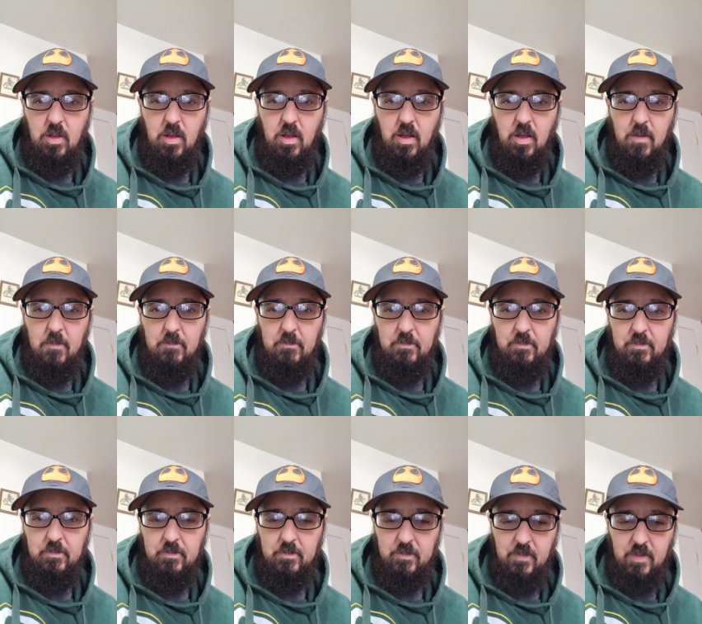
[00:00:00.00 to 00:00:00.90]
um,
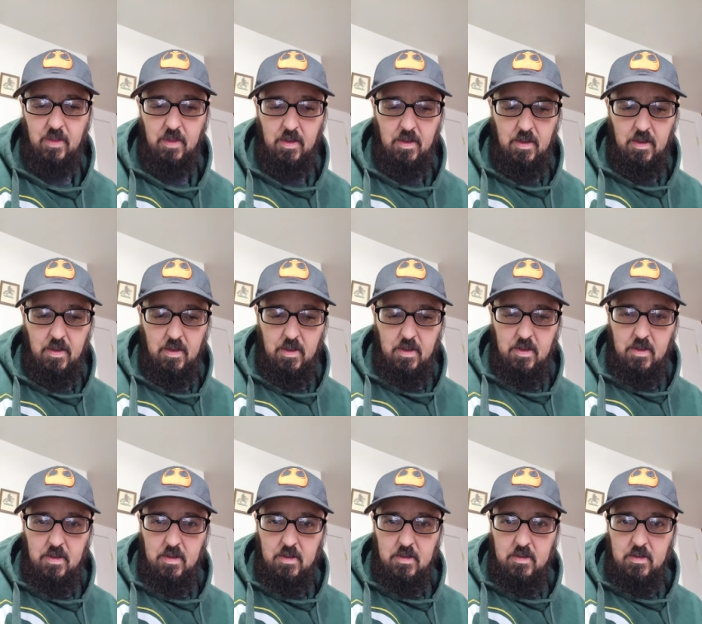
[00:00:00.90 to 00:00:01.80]

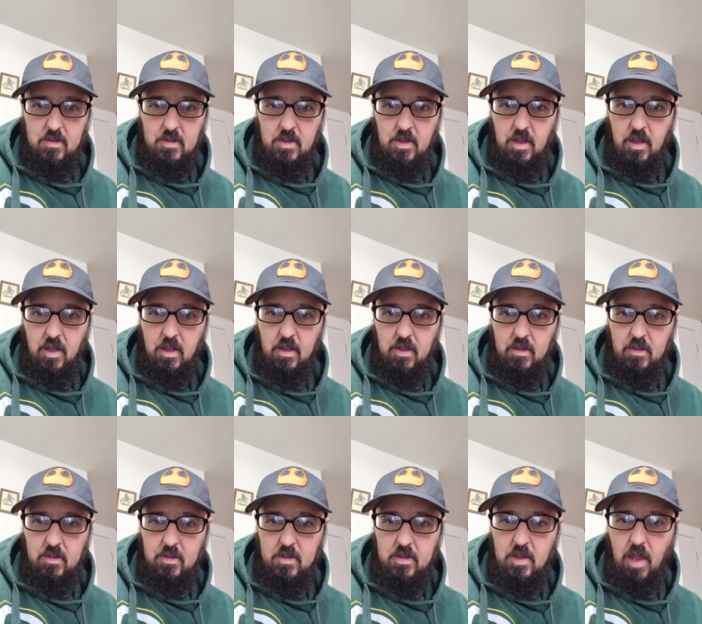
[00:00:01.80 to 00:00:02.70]
uh,
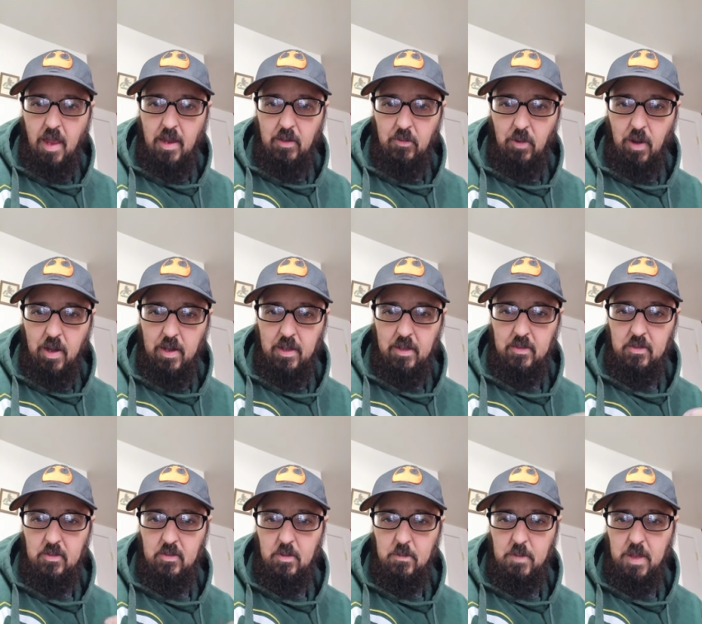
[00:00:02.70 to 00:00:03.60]

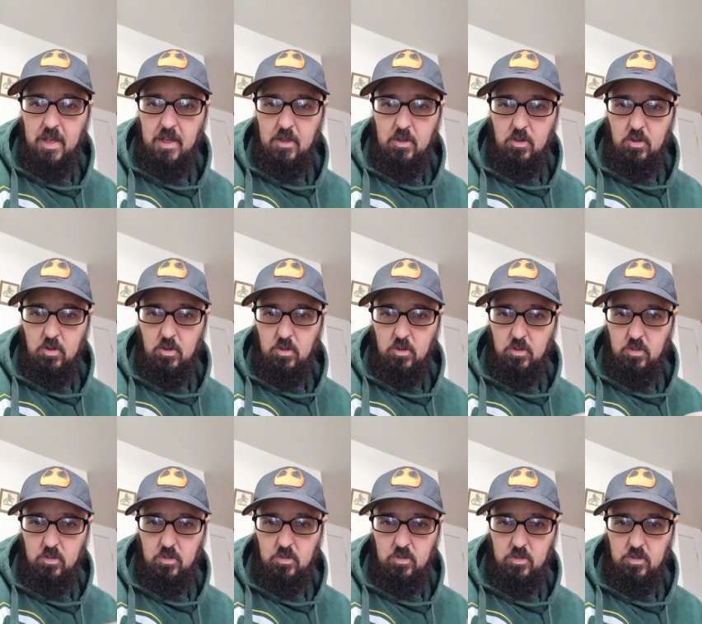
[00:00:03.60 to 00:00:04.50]
diuretics to make
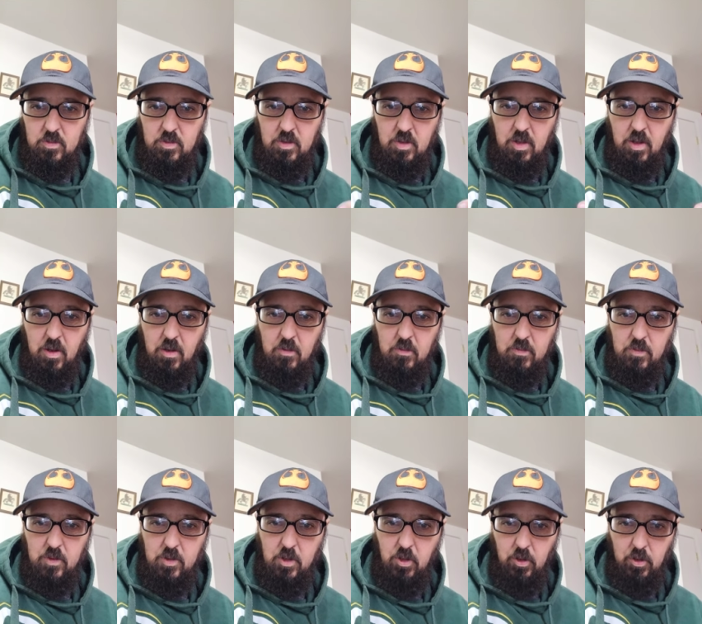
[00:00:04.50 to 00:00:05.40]
you, you know,
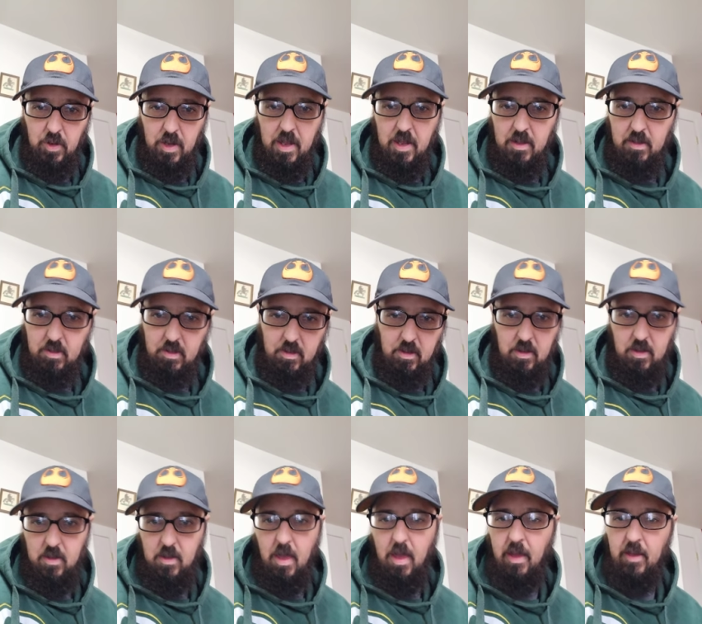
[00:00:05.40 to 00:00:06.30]
urinate
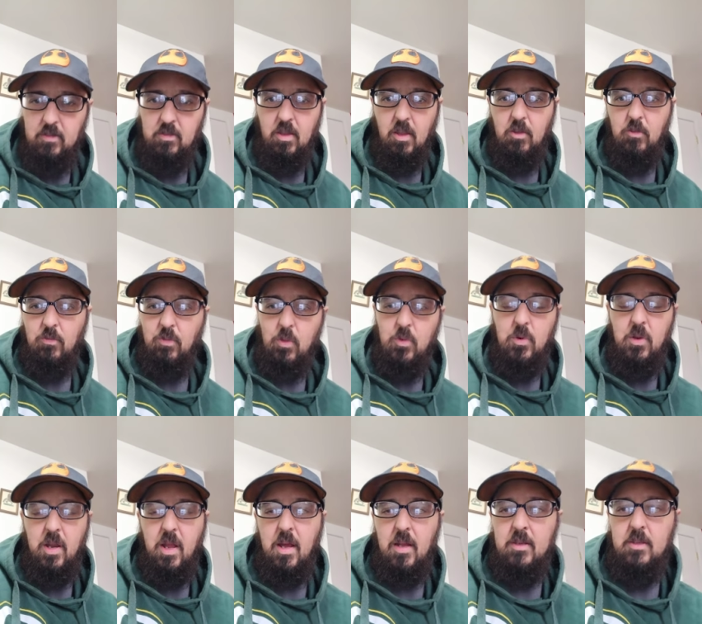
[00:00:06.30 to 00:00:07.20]
the excess
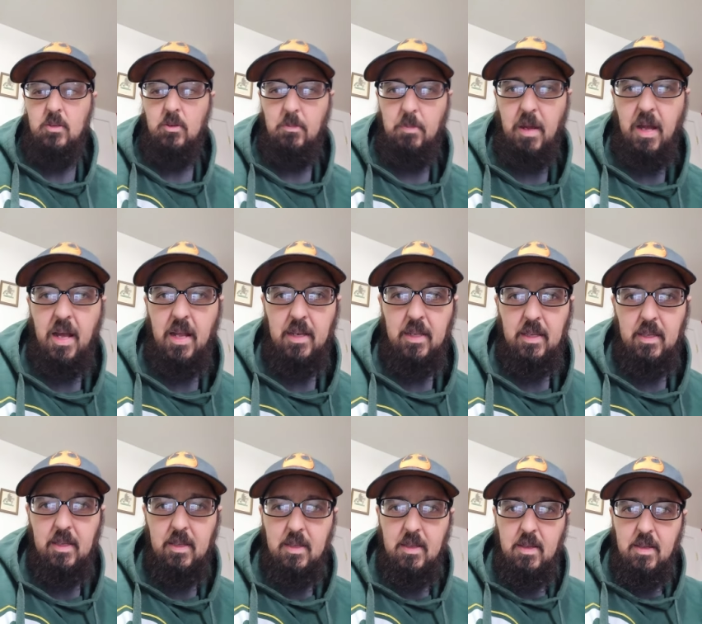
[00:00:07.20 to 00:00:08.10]
fluid out of your
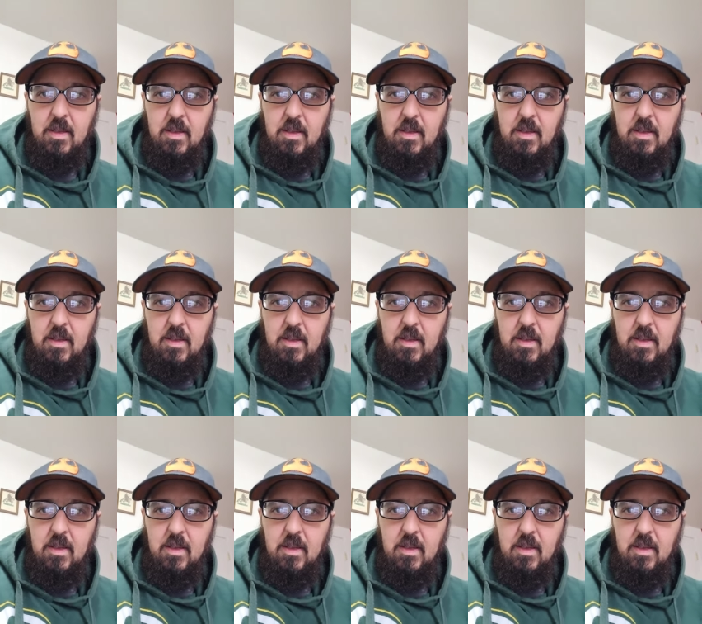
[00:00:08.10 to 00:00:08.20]
body.